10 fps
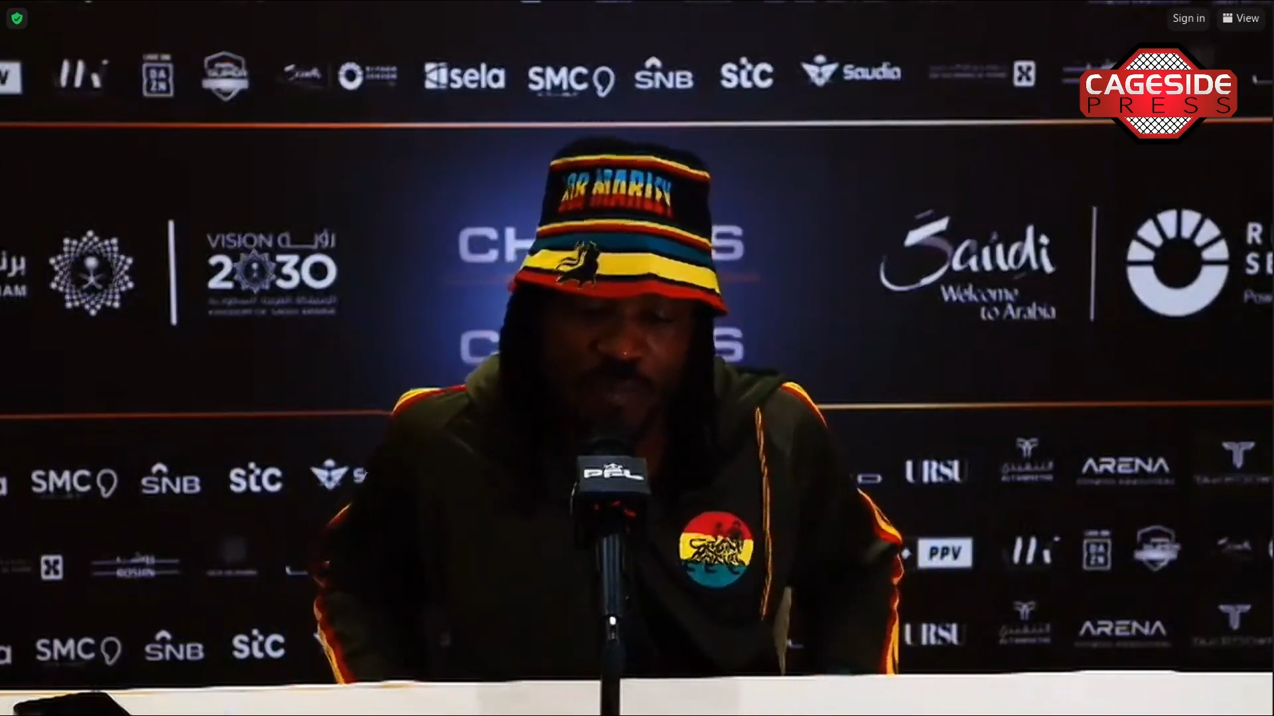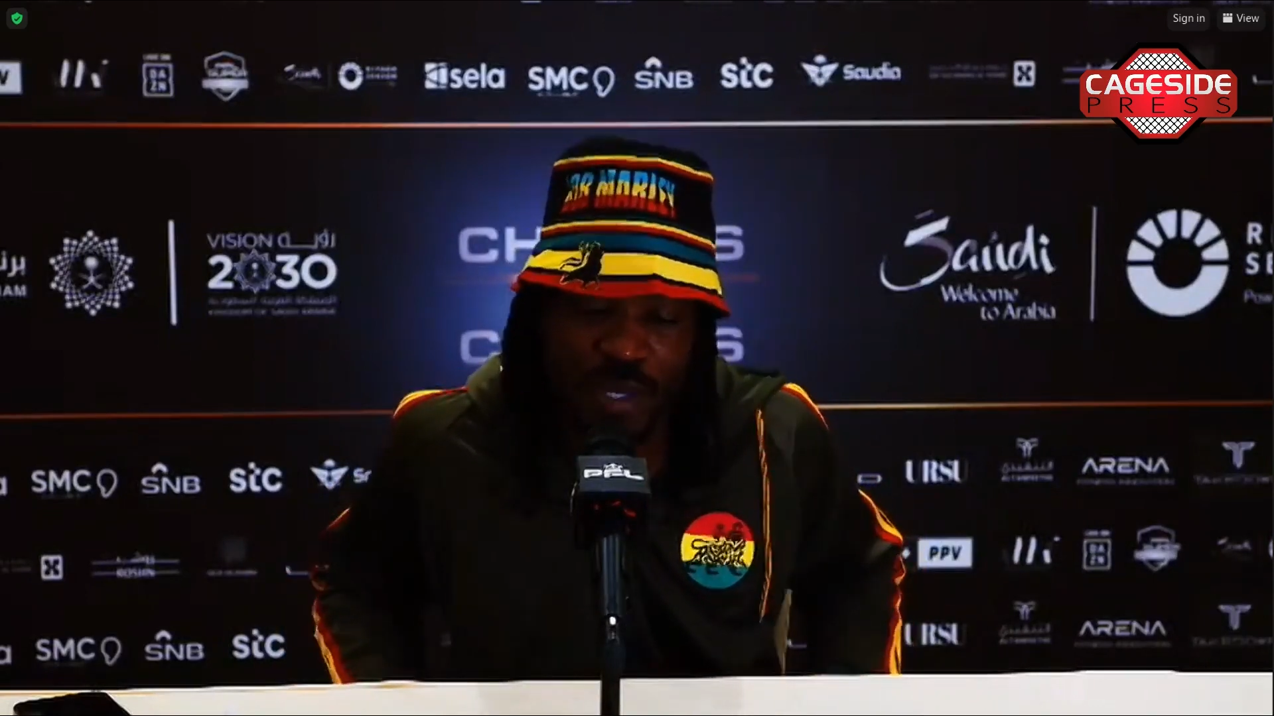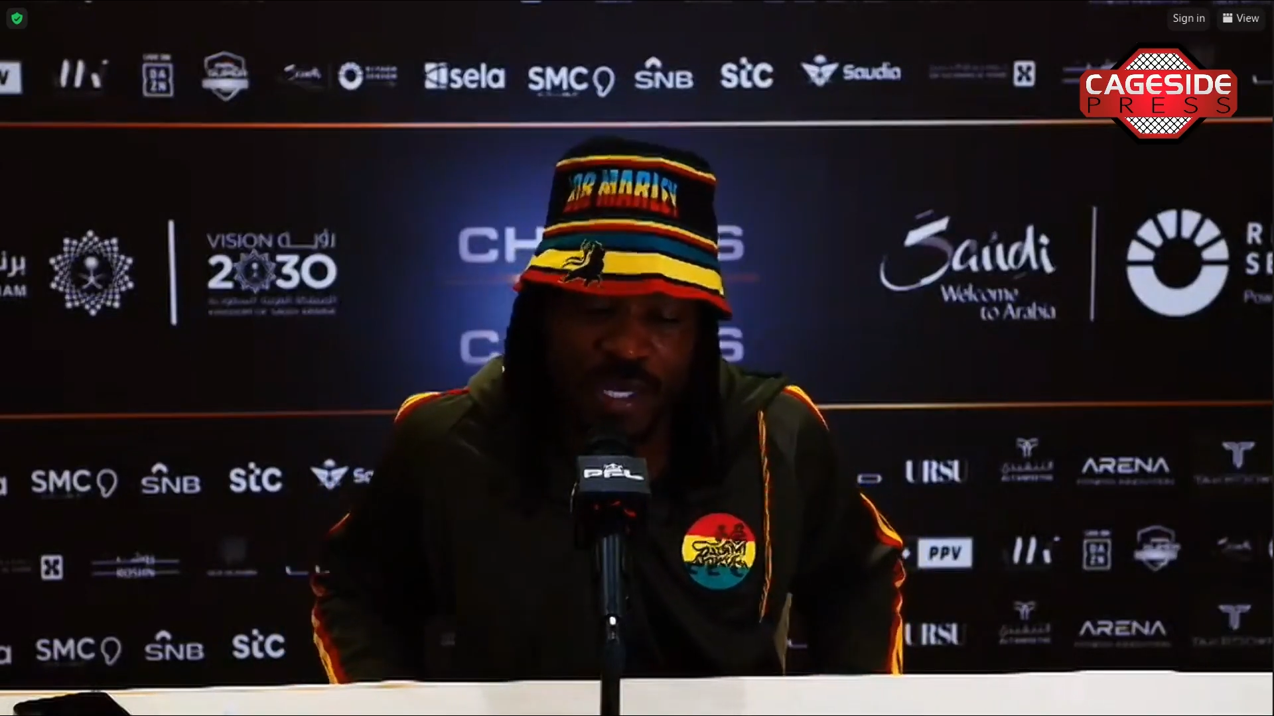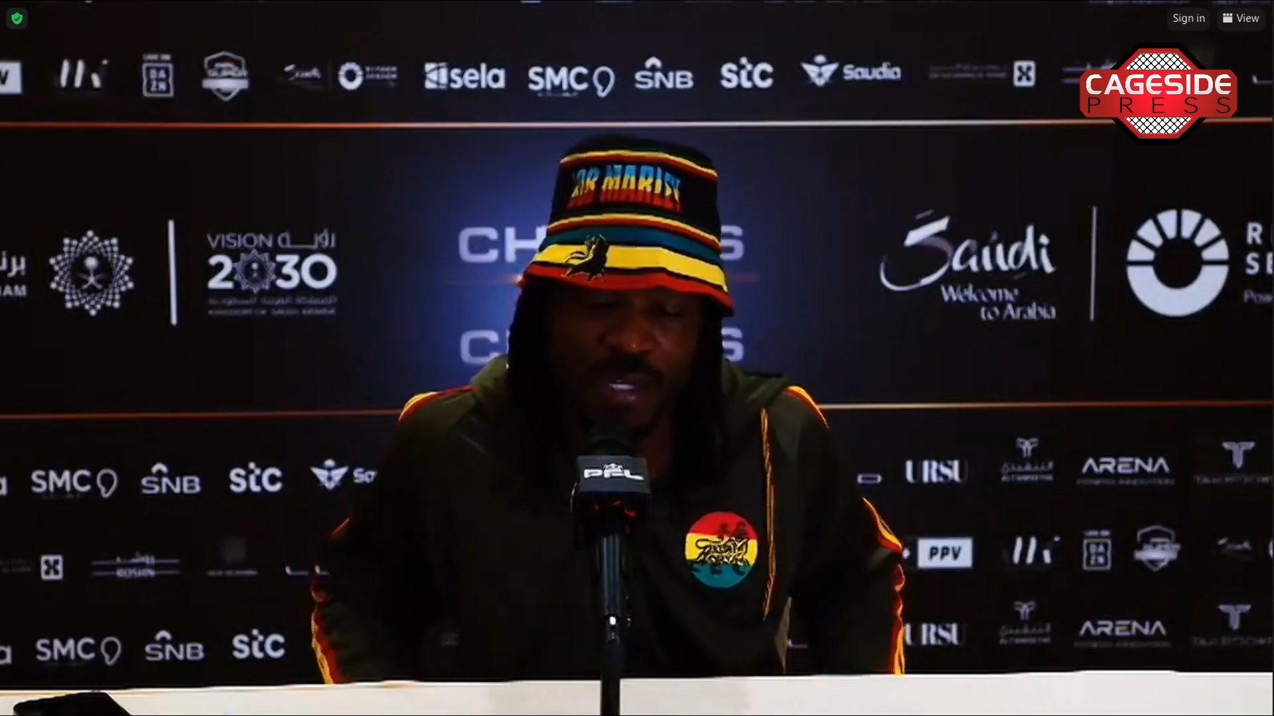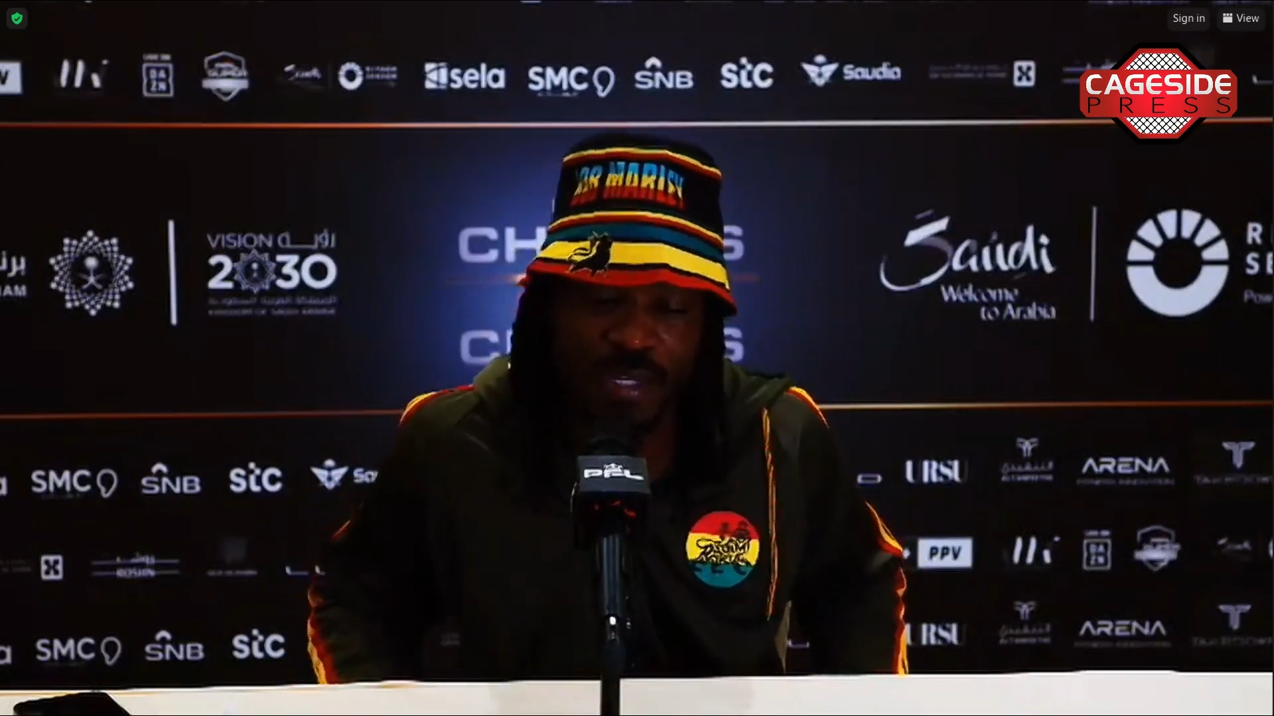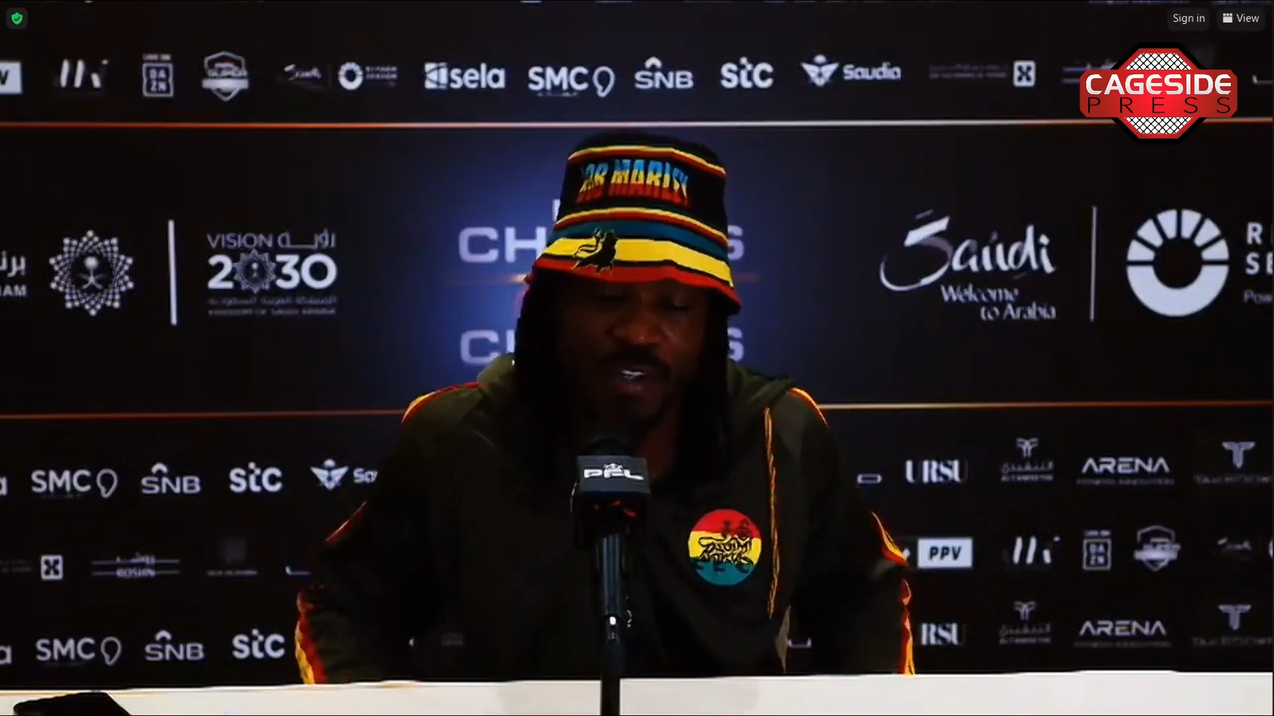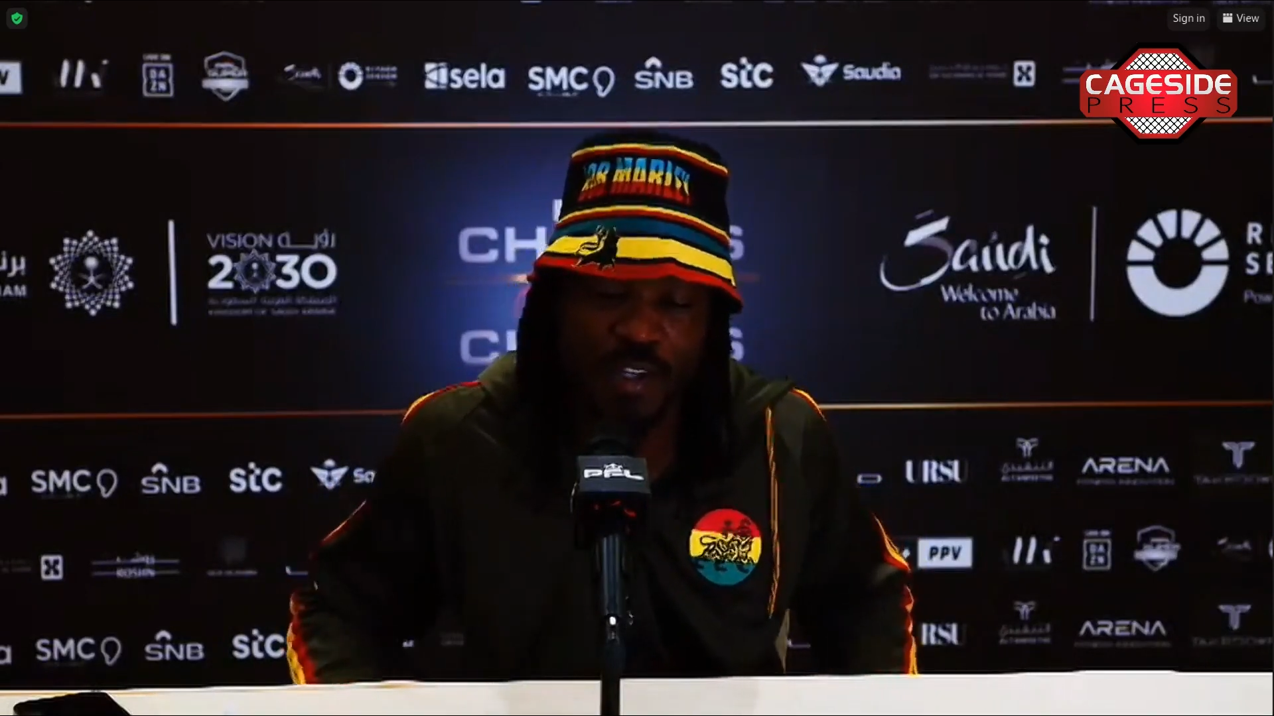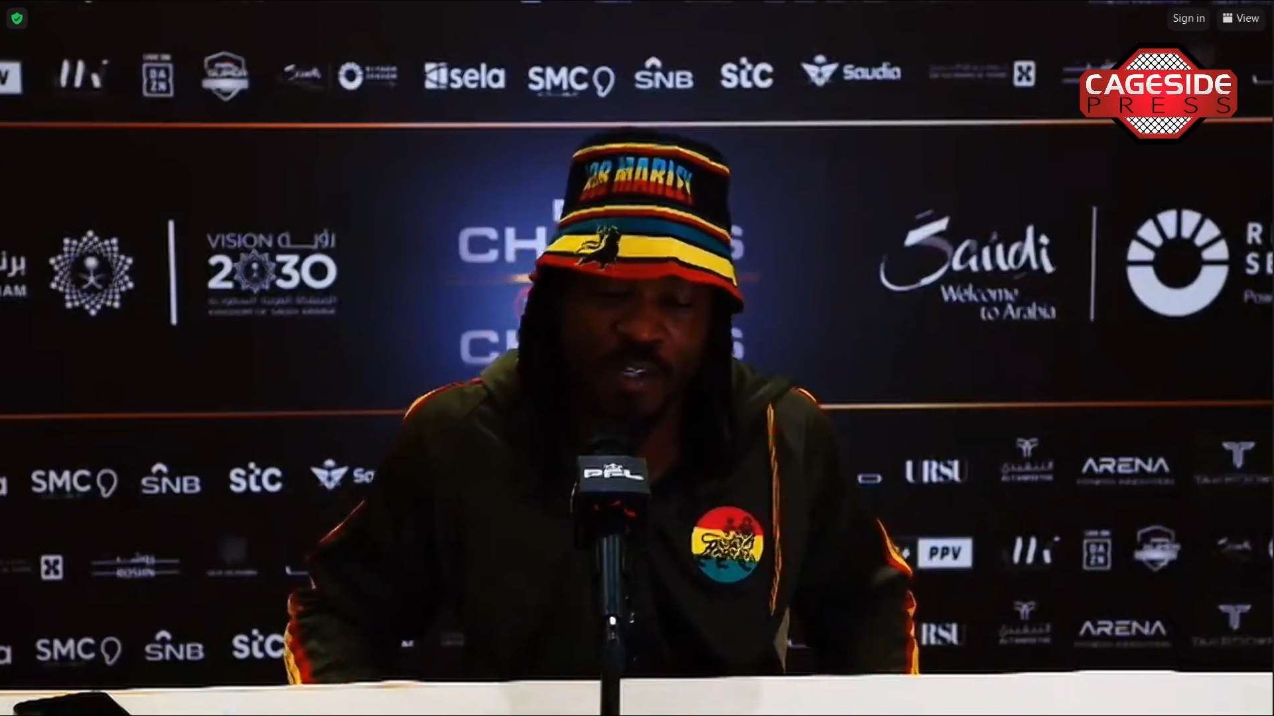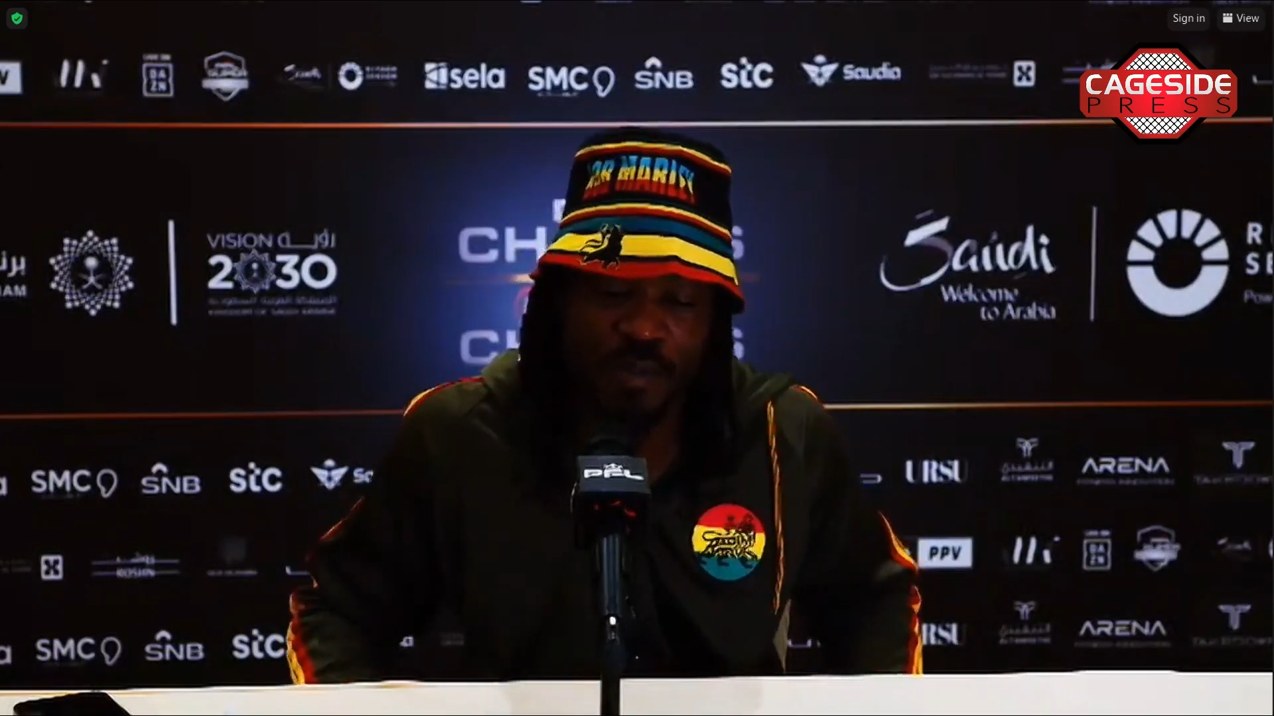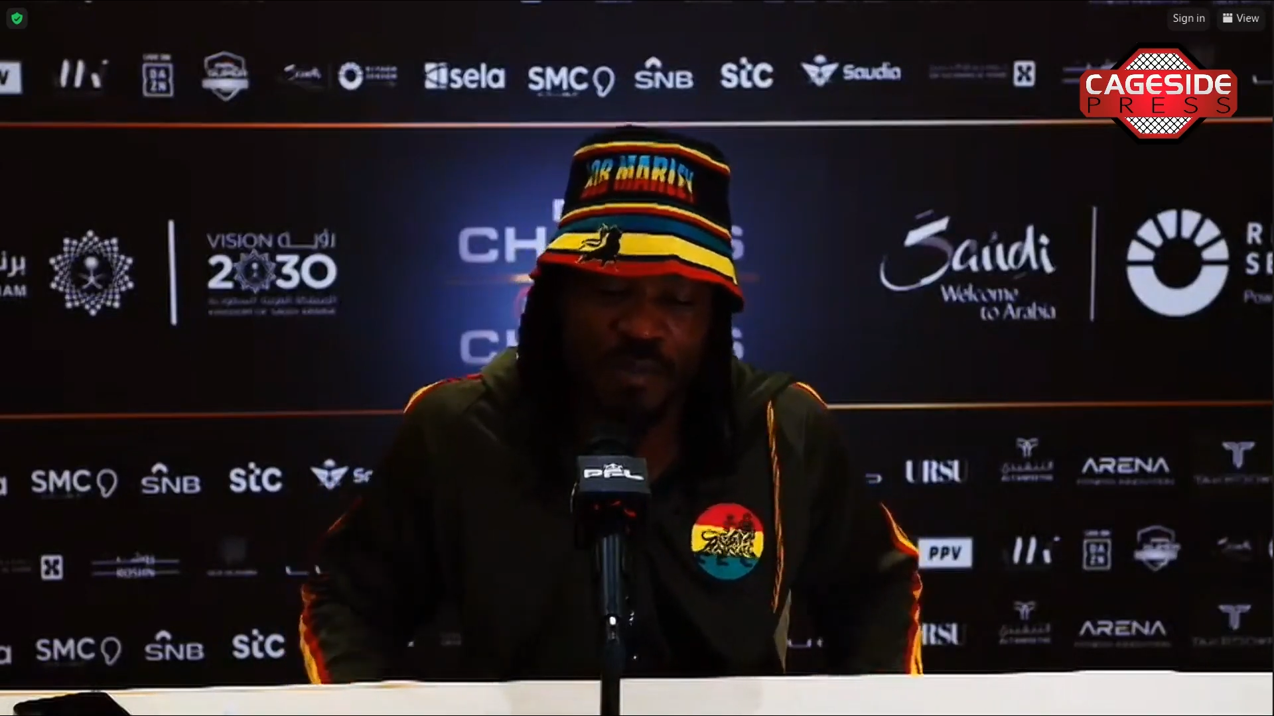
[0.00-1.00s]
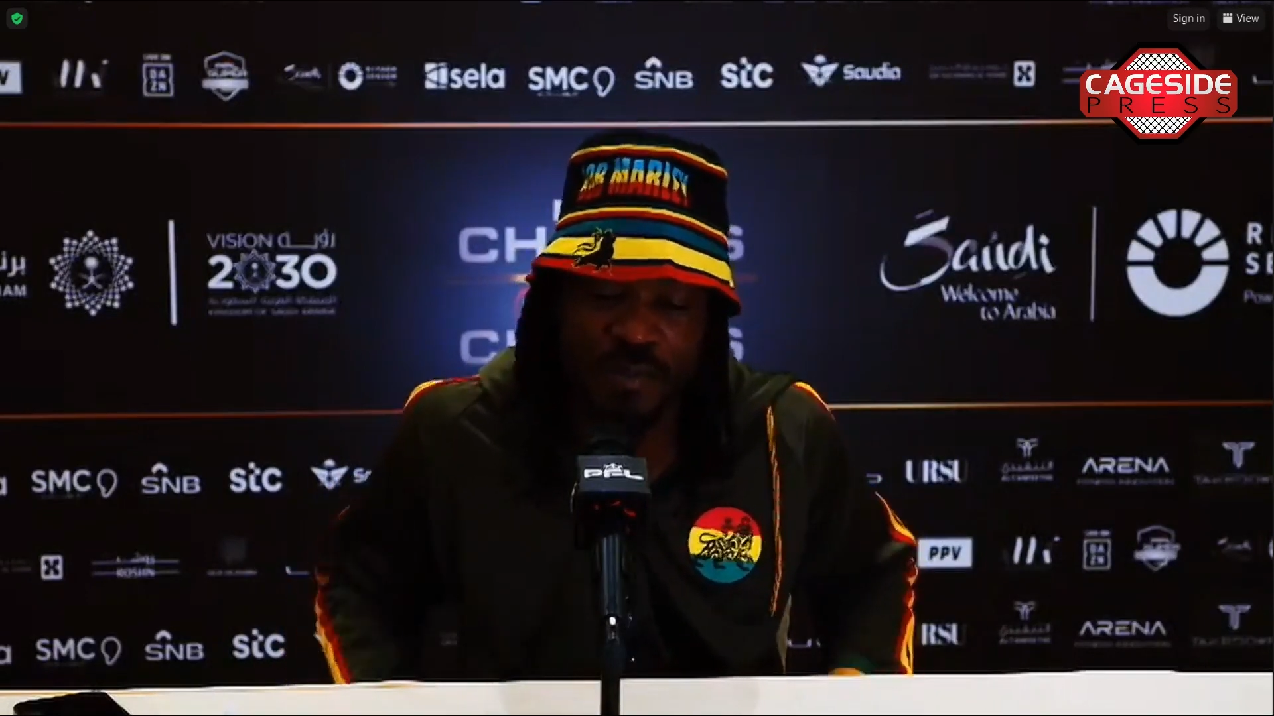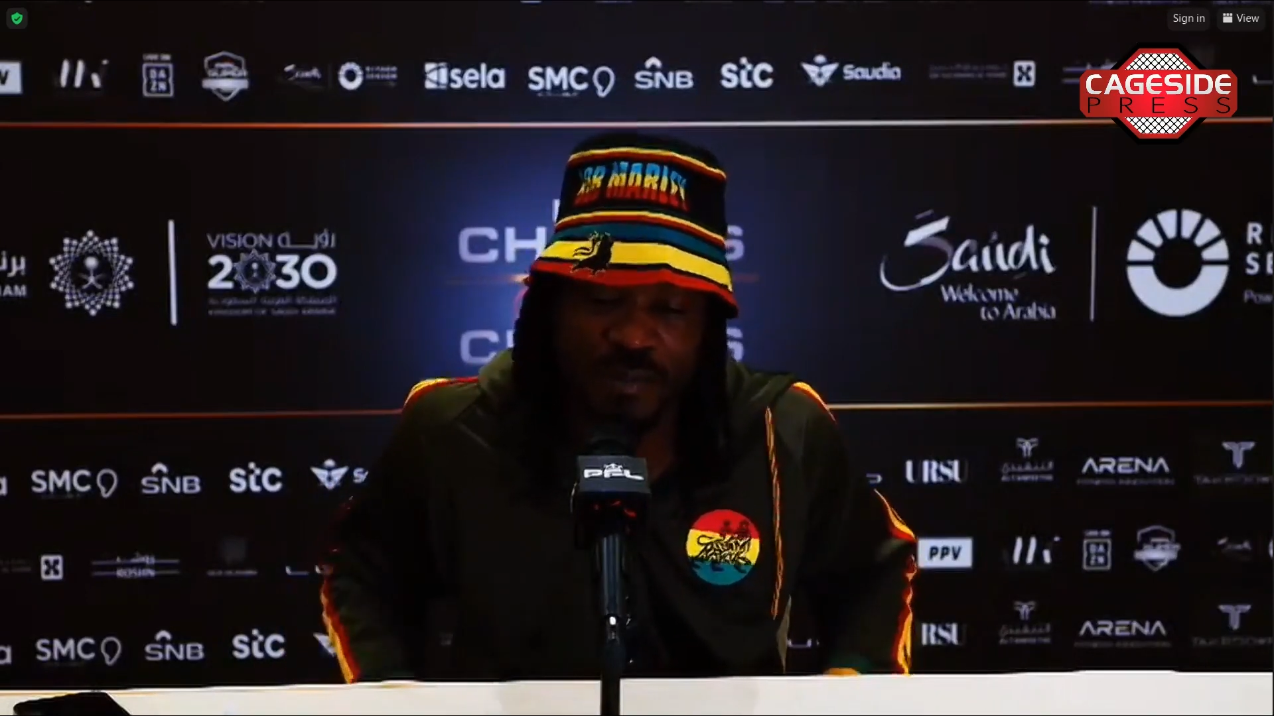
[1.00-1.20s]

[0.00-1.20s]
mainly, you know,